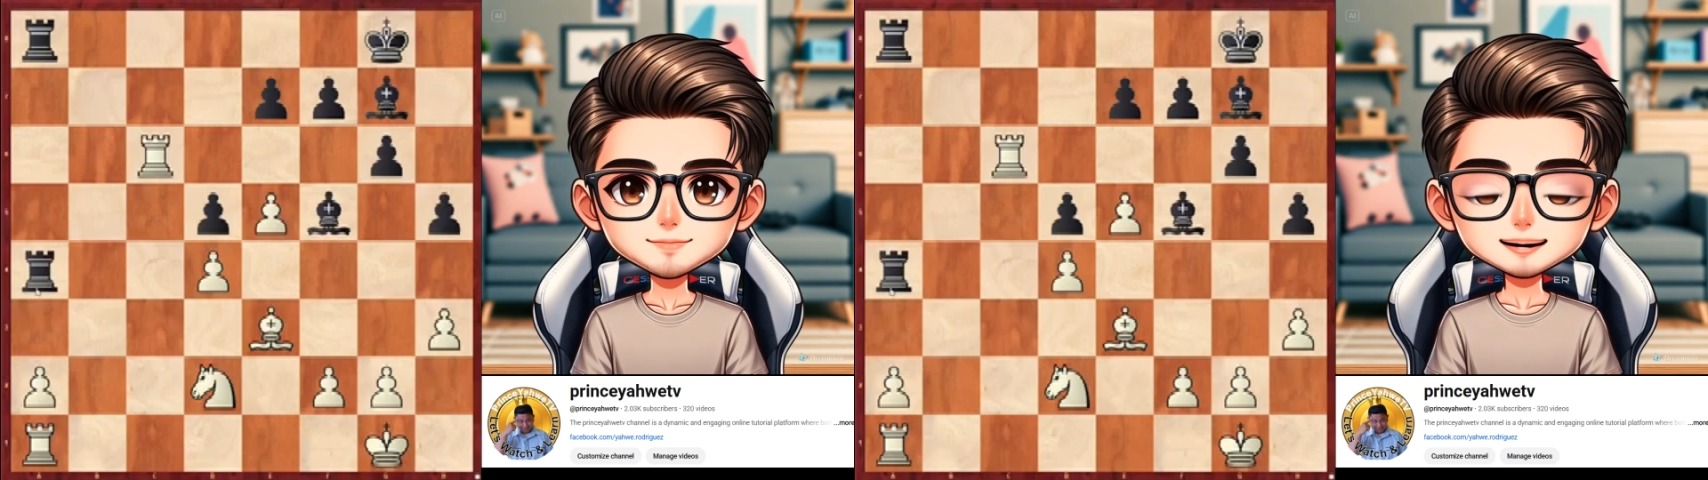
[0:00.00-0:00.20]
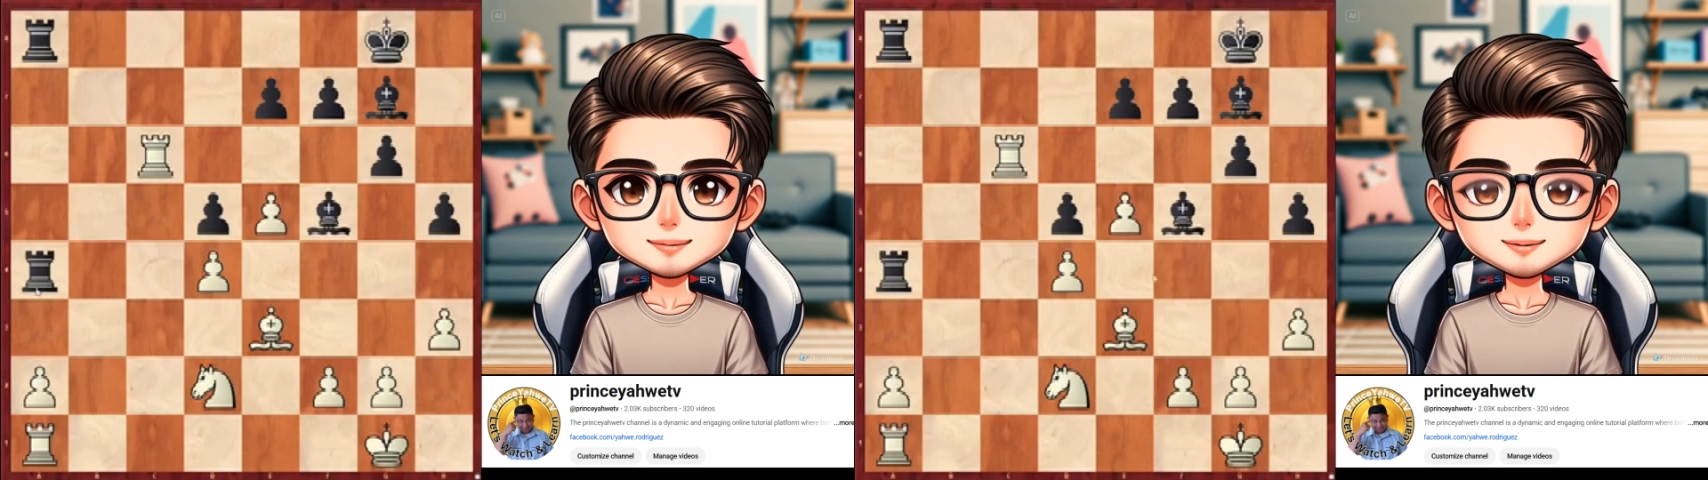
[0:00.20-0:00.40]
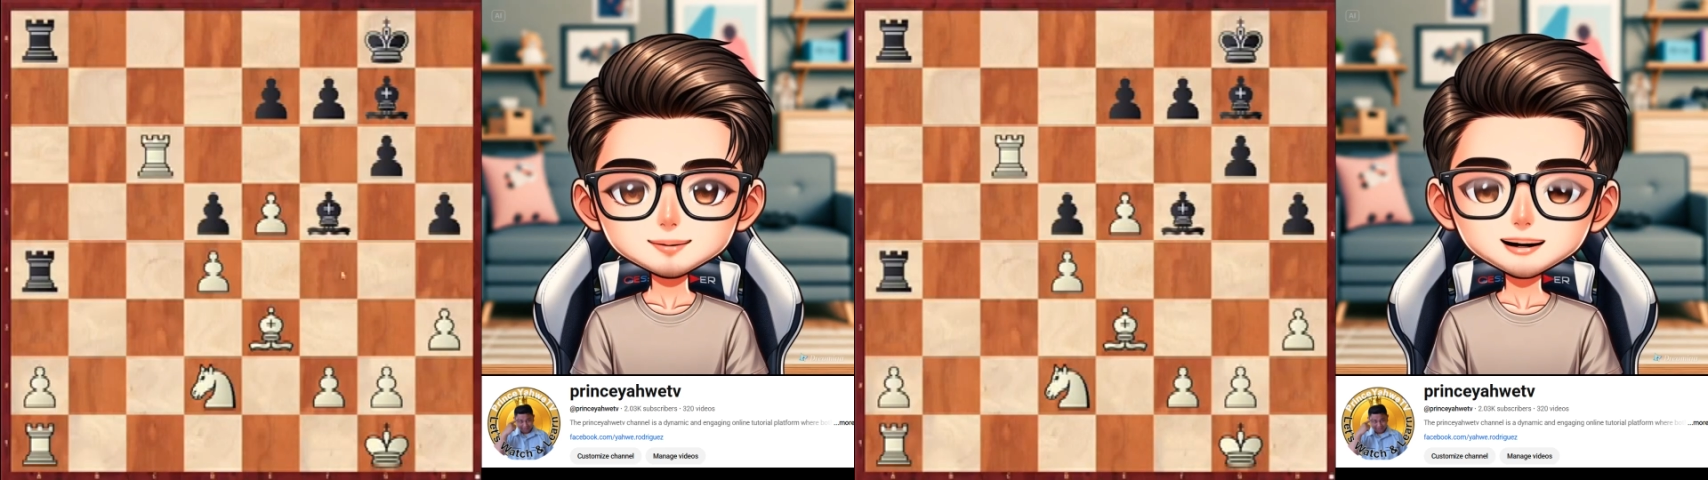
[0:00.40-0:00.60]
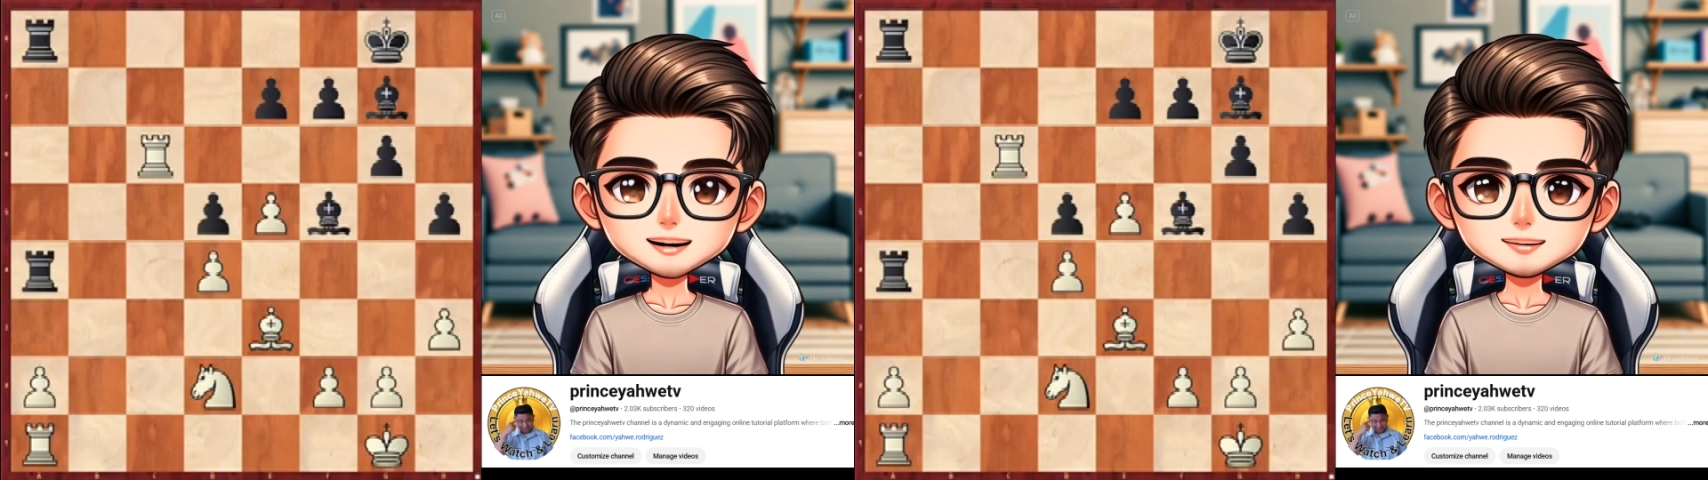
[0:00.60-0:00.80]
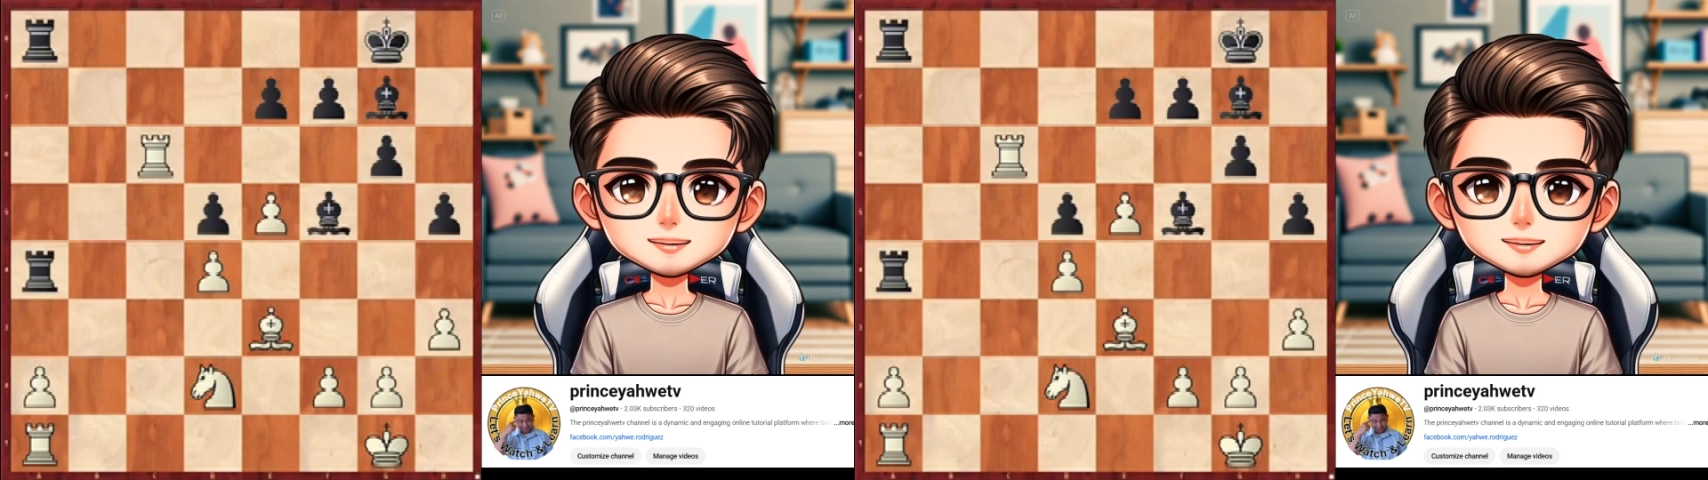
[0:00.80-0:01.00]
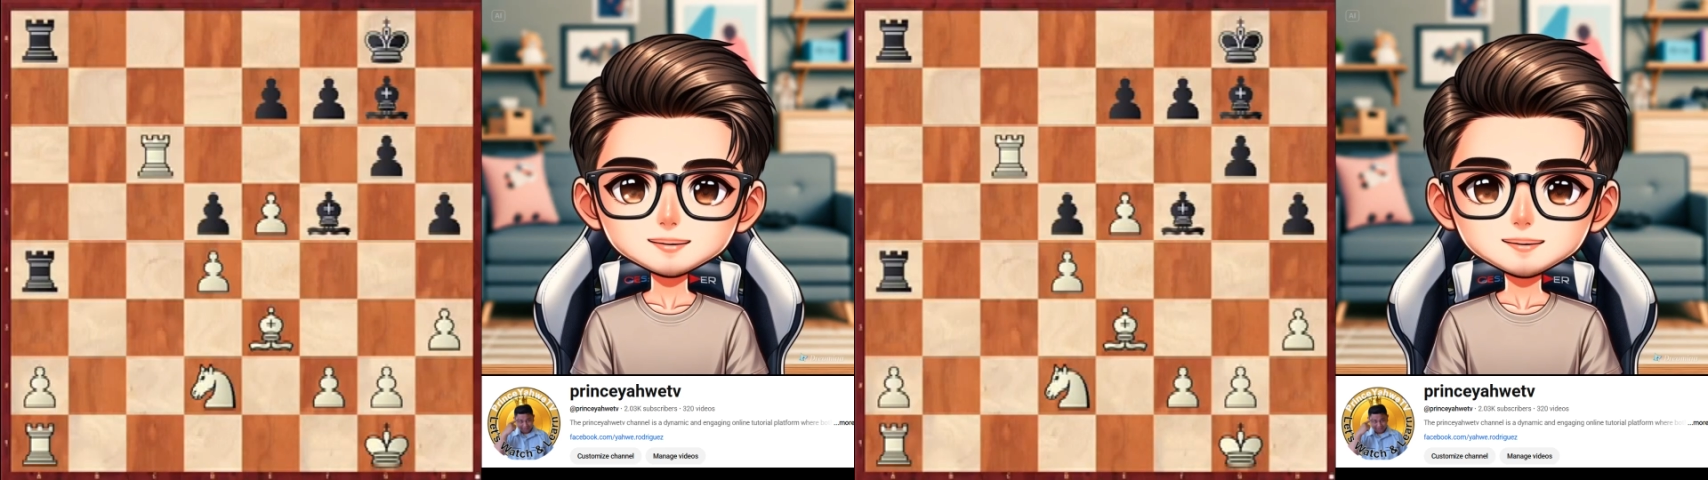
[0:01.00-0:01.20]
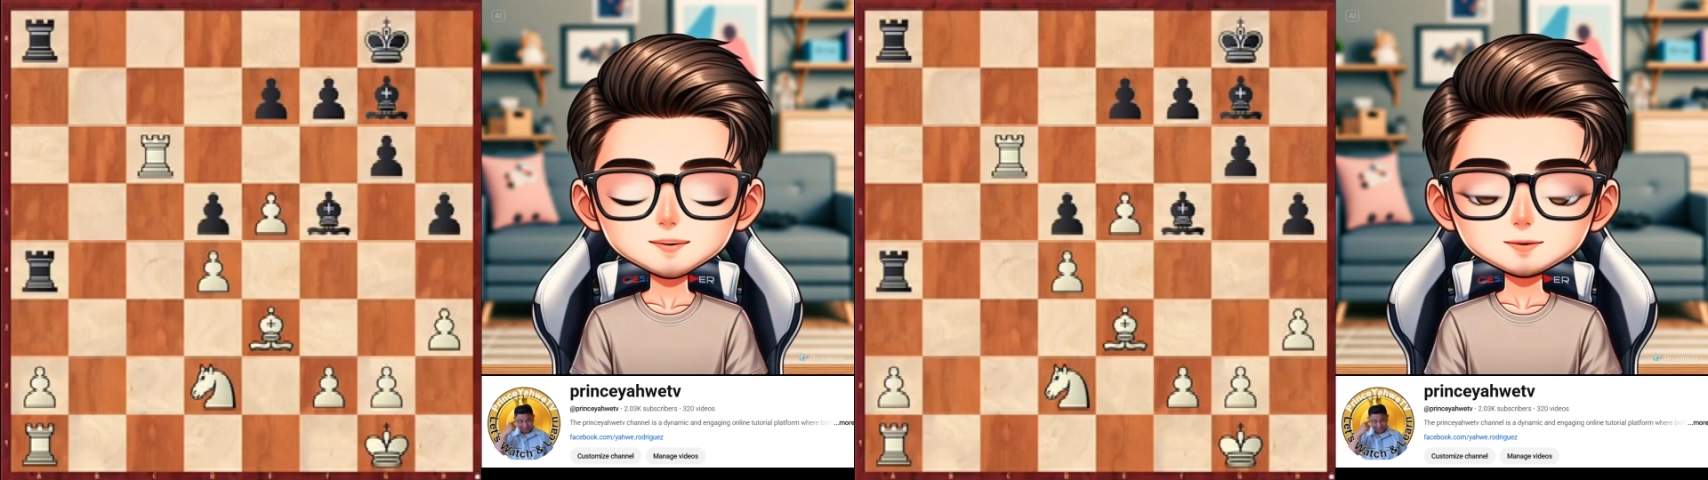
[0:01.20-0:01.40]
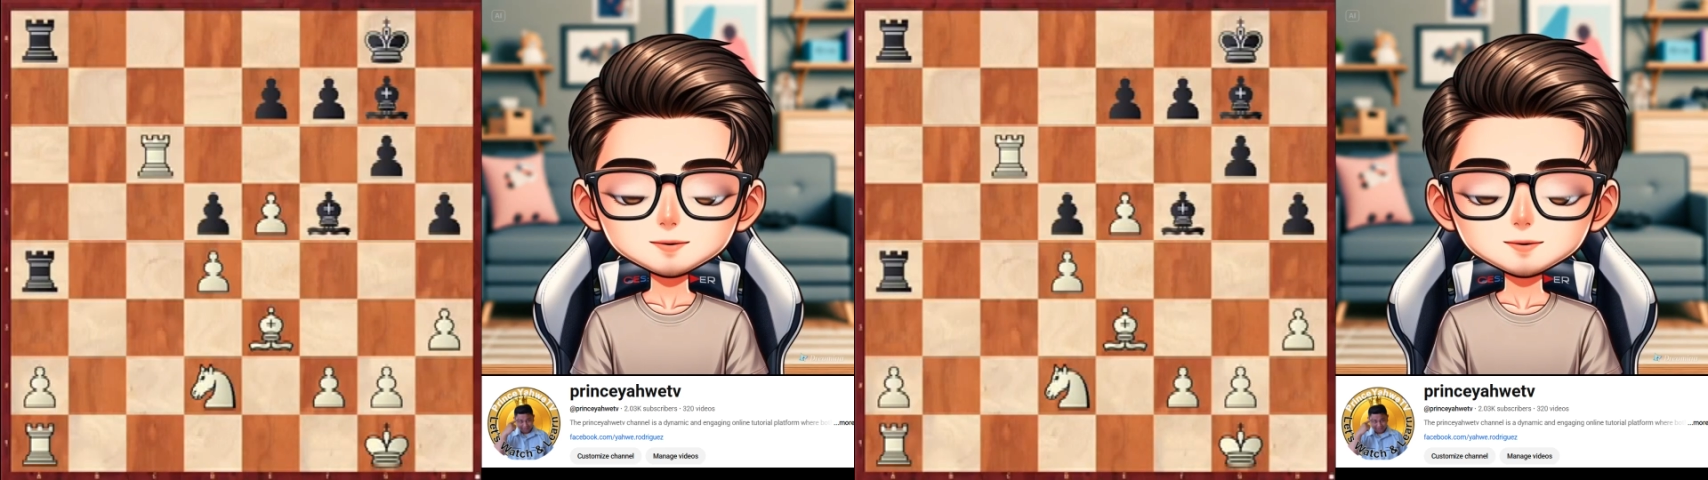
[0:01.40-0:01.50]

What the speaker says: So on